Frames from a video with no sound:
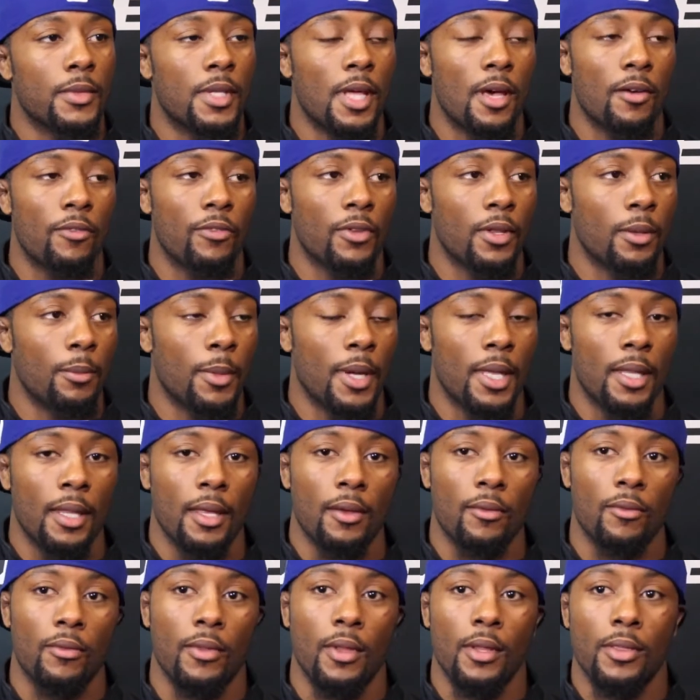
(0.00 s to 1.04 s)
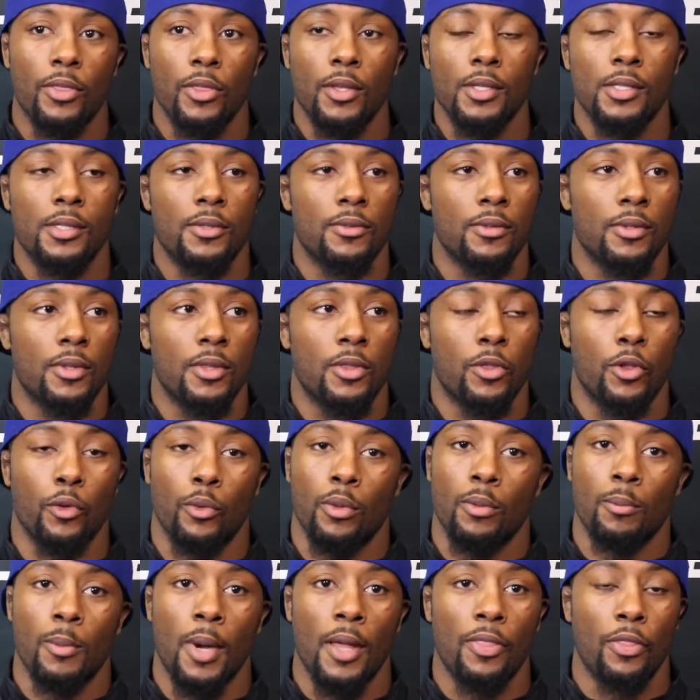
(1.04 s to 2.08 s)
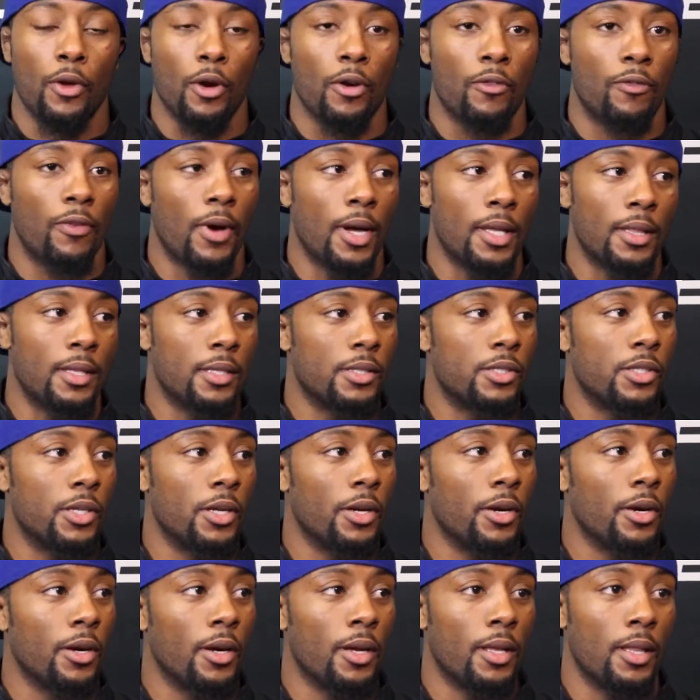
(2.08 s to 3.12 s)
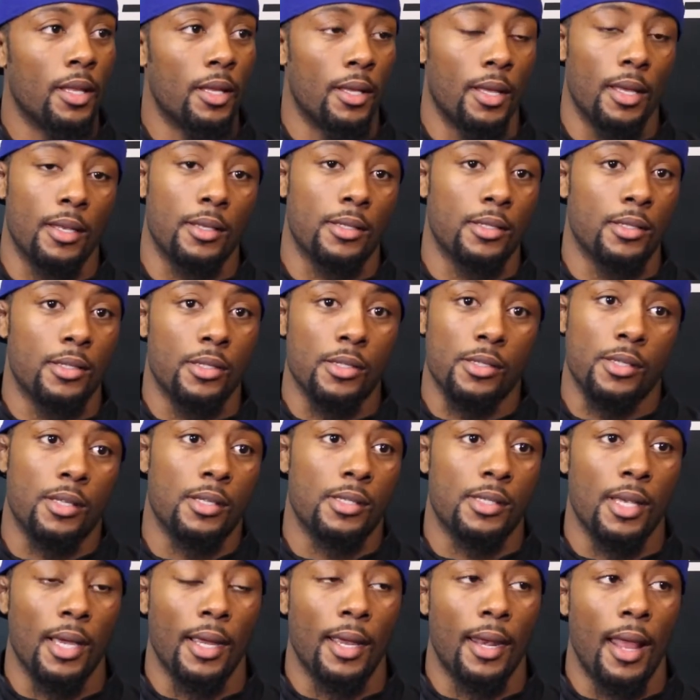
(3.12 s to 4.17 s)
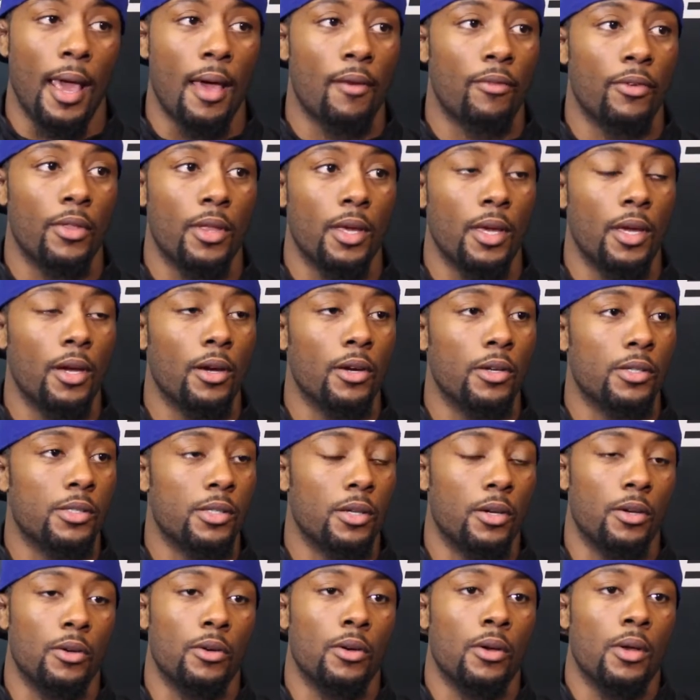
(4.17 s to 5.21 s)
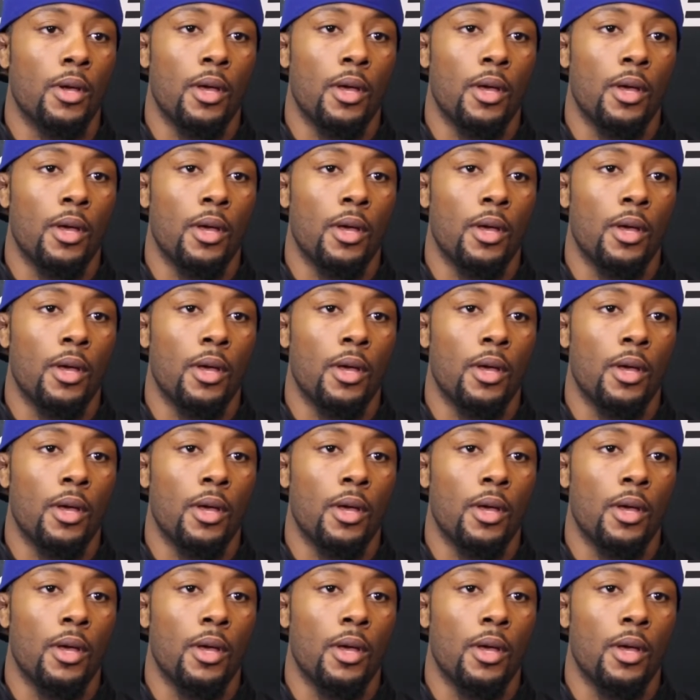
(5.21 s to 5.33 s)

Definitely, man. This my third fight this year, and it's just the second half of the year. So,